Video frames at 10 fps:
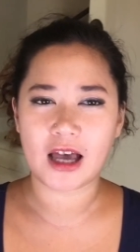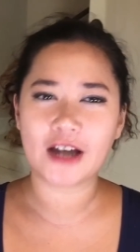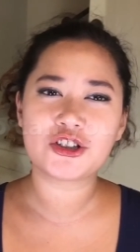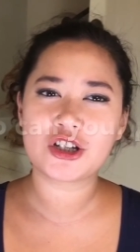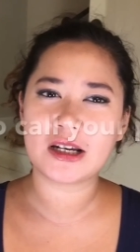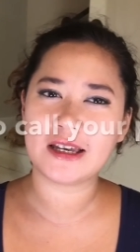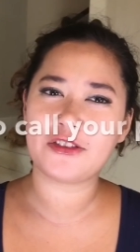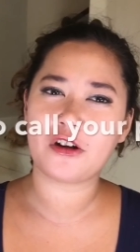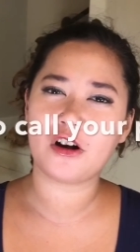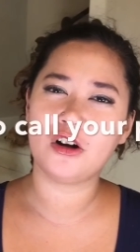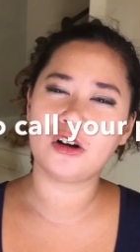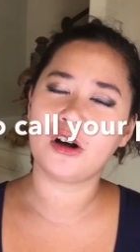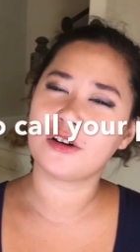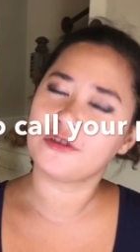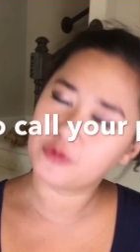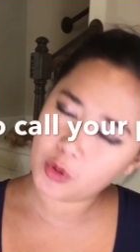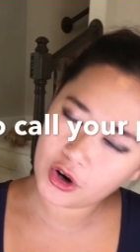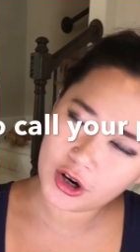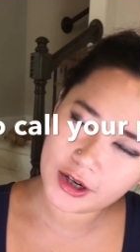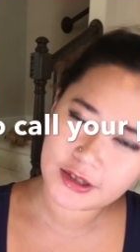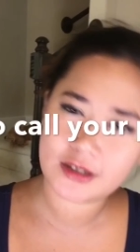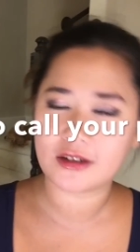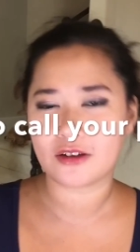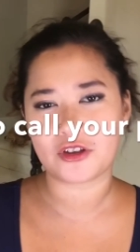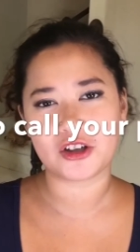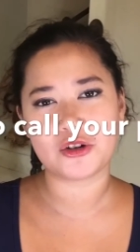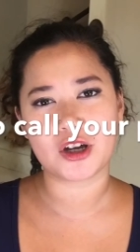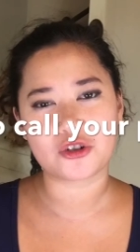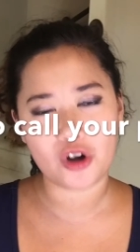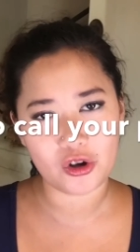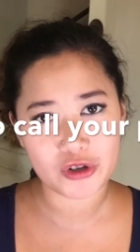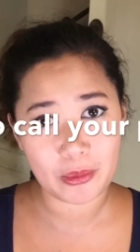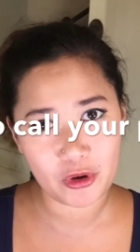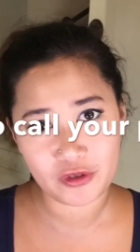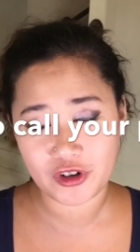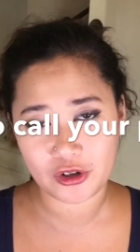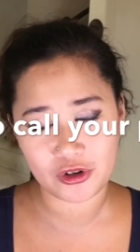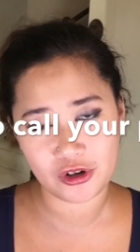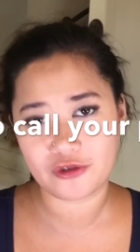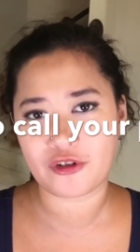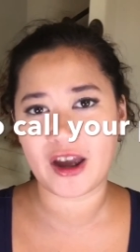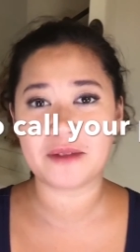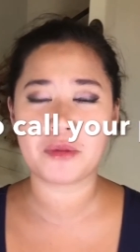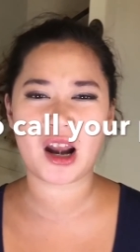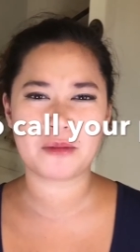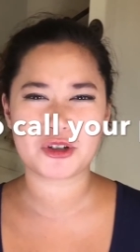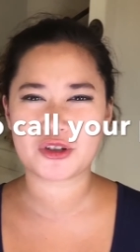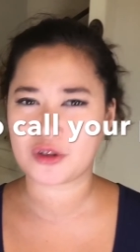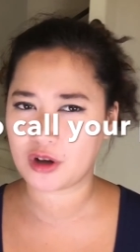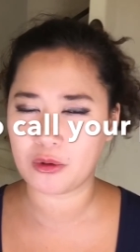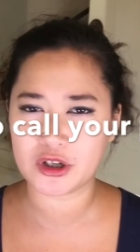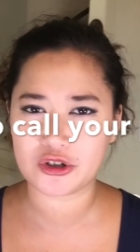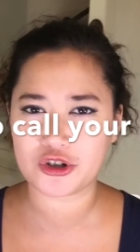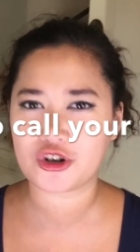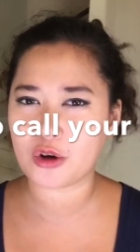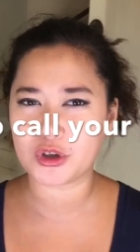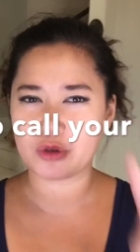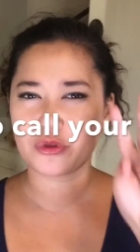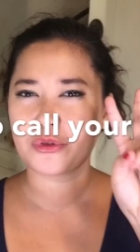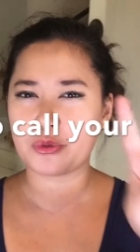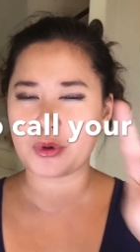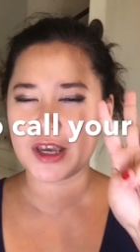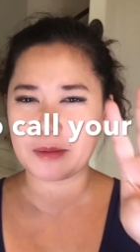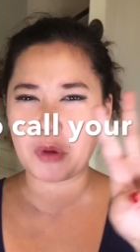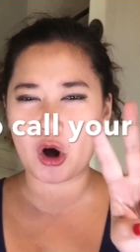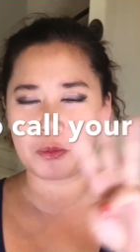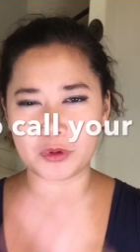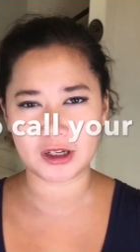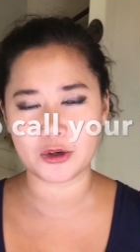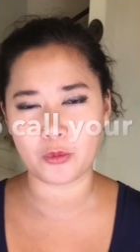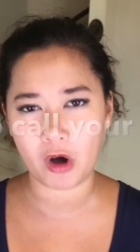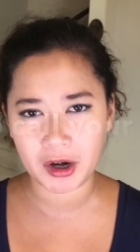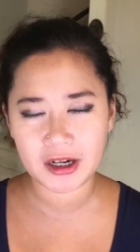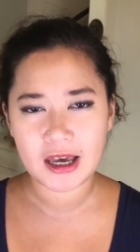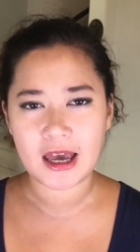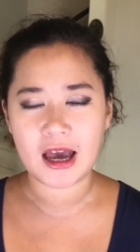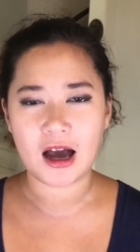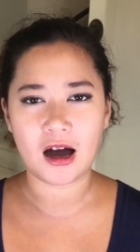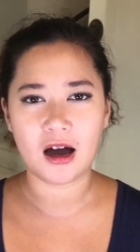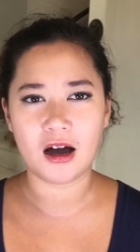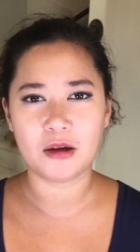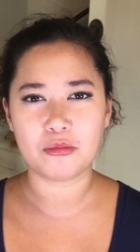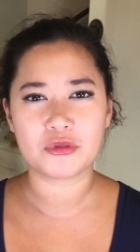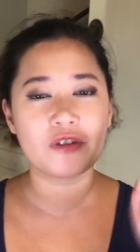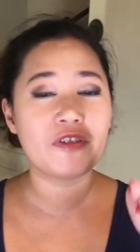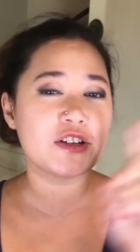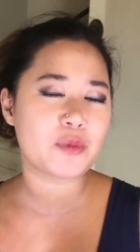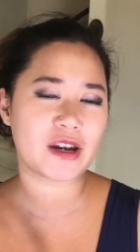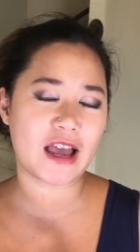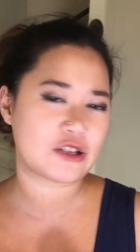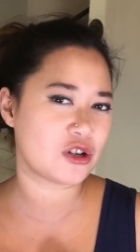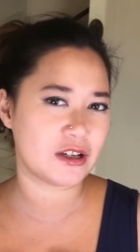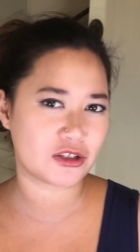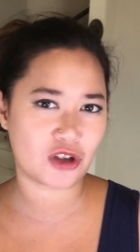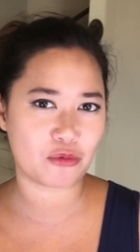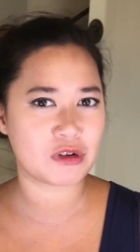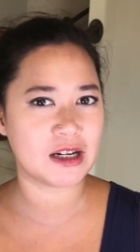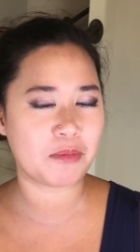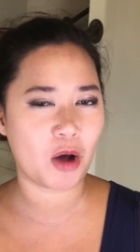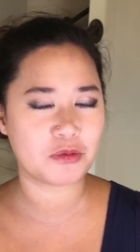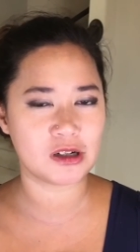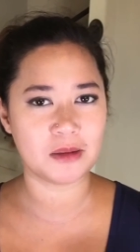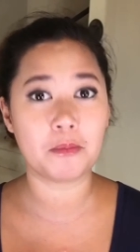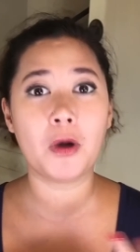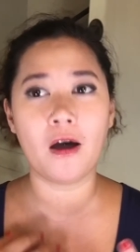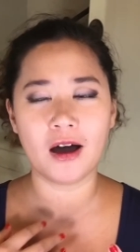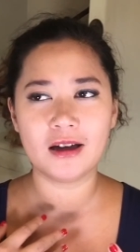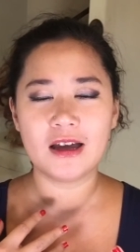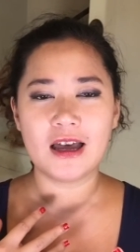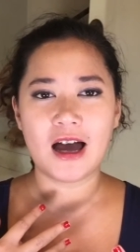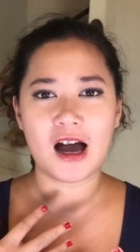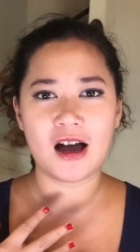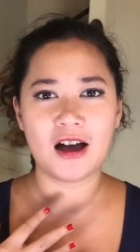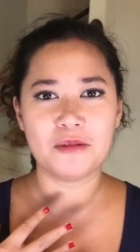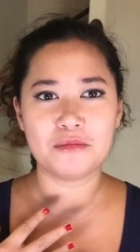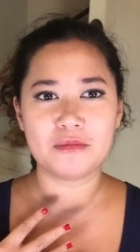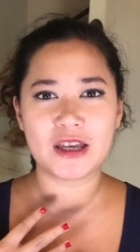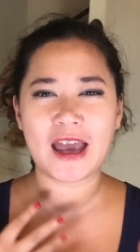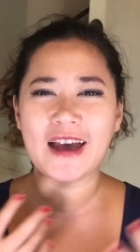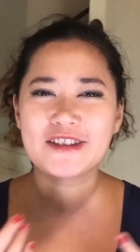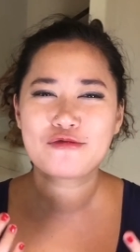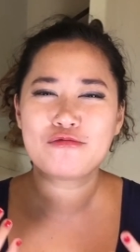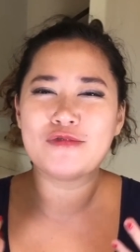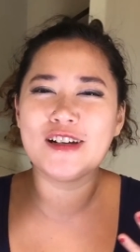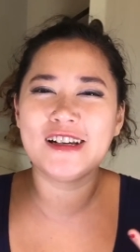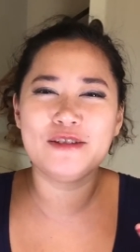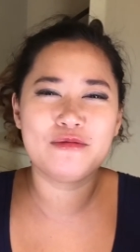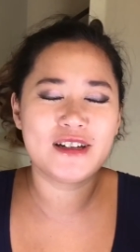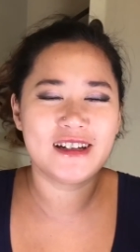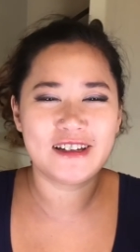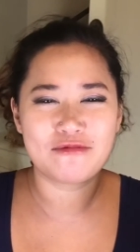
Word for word: Actually, there are a lot of words that you can call your boyfriend or girlfriend, but I'm just going to show you three popular one. Uh, the first one actually is not really popular, but um, it has a really, really